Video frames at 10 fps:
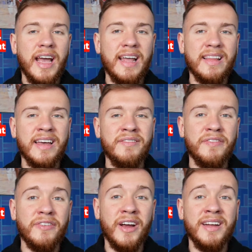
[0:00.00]
And let
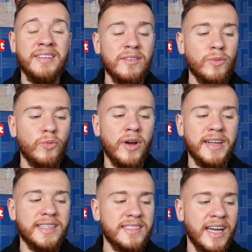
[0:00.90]
Fred run
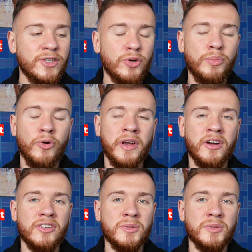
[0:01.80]
his natural point guard